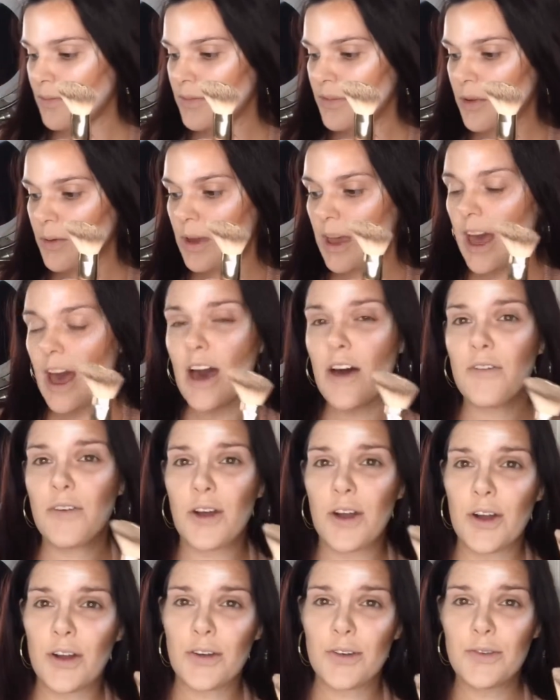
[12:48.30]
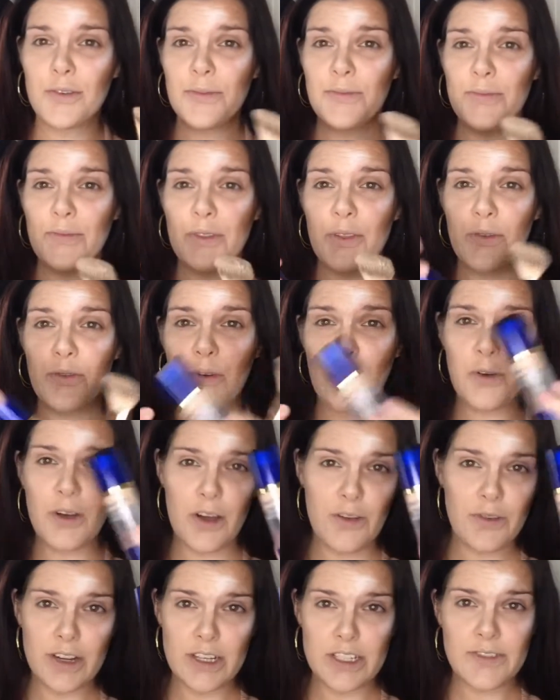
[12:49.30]
so we have our full
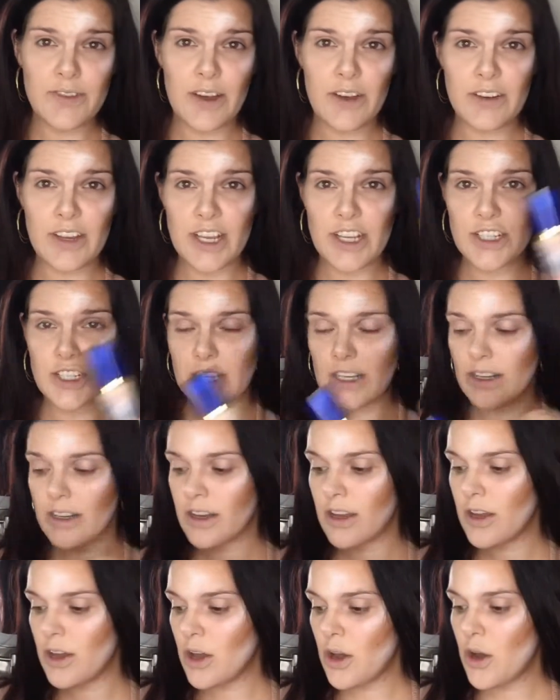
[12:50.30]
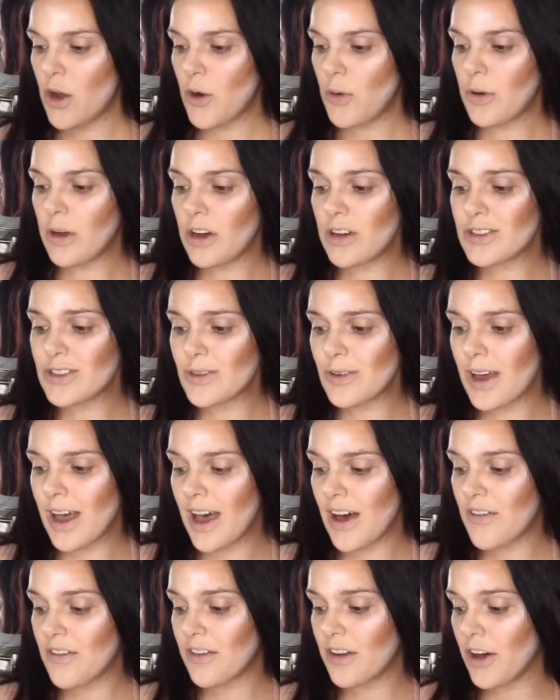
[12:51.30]
coverage foundation. We also
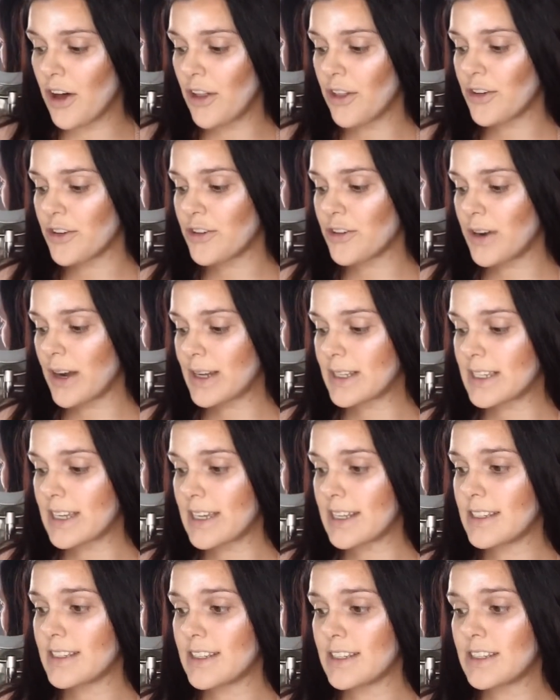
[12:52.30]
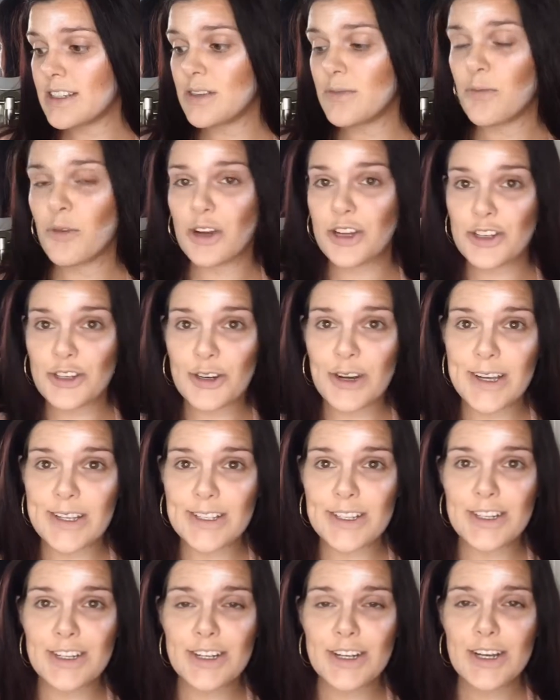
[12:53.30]
have color correcting tinted
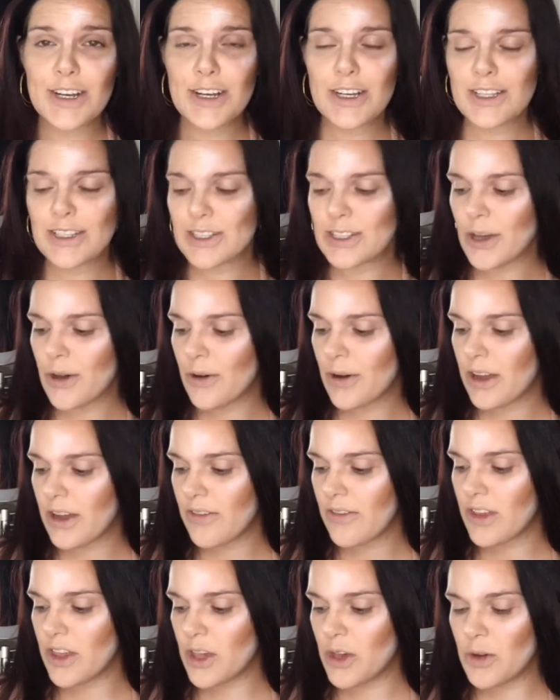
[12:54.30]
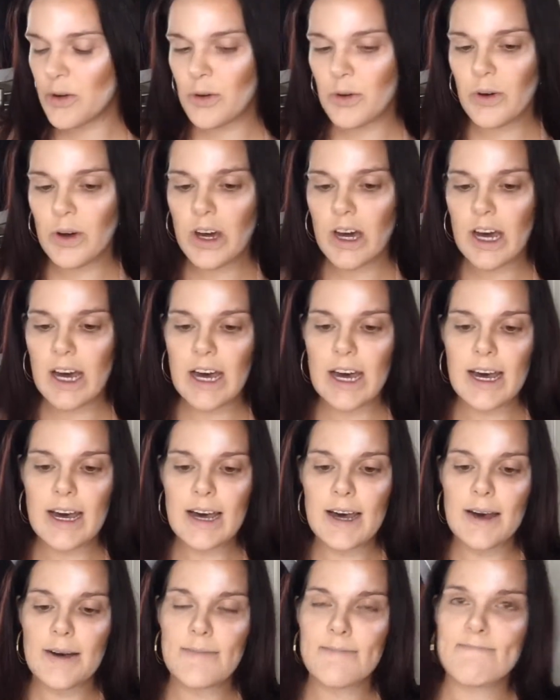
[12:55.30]
moisturizer. So if you
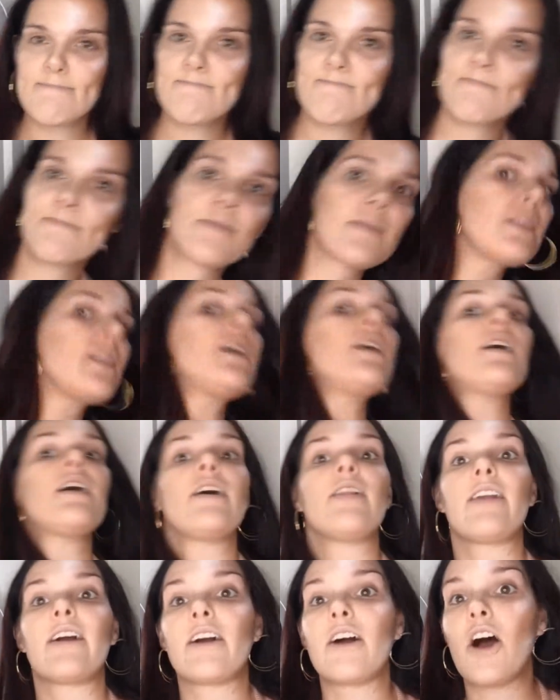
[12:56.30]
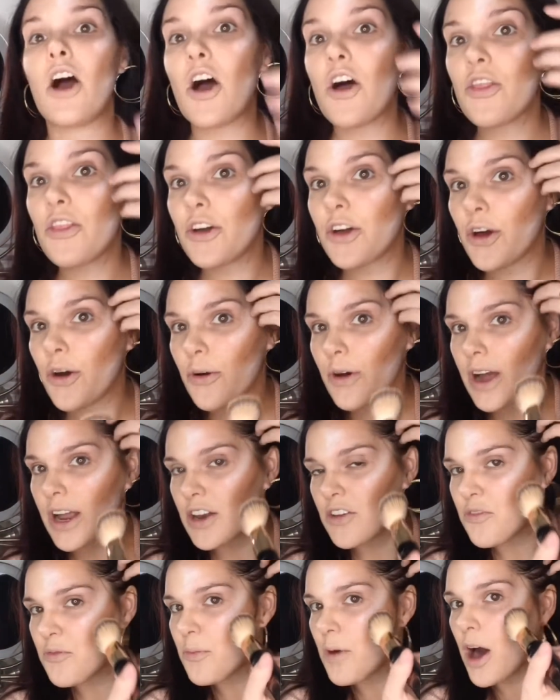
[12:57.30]
are like on the go
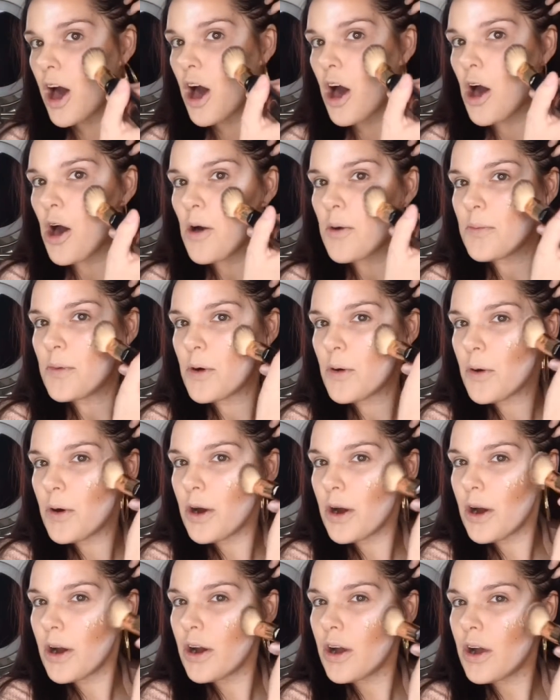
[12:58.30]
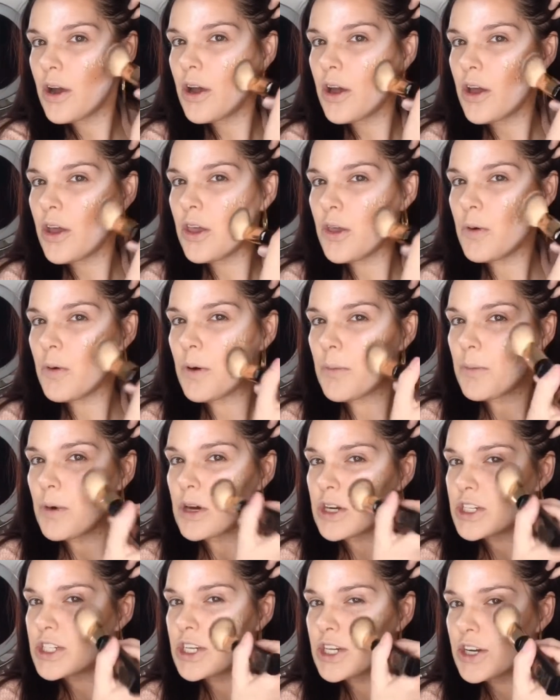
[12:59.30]
kind of mom, or you want
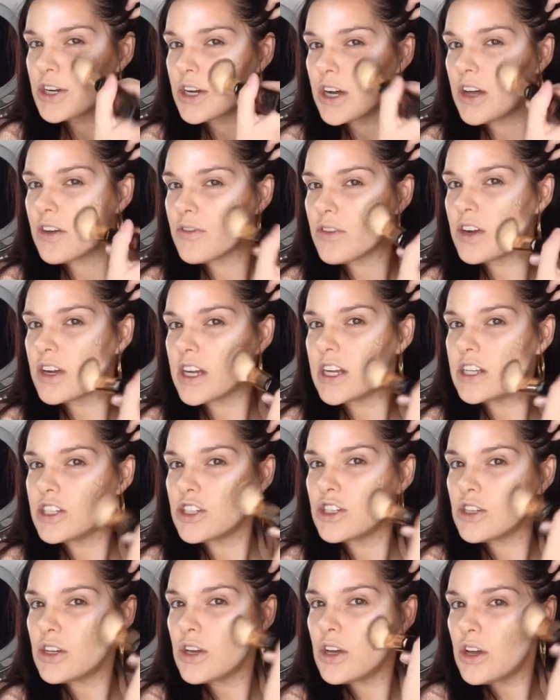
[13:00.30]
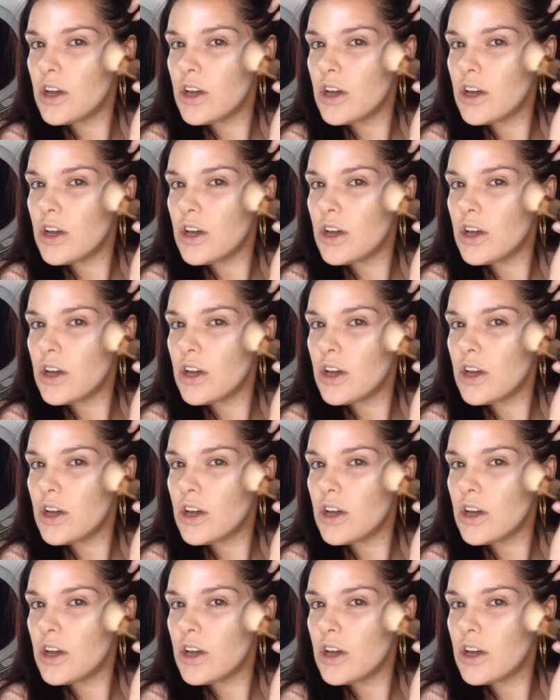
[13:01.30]
more sheer coverage,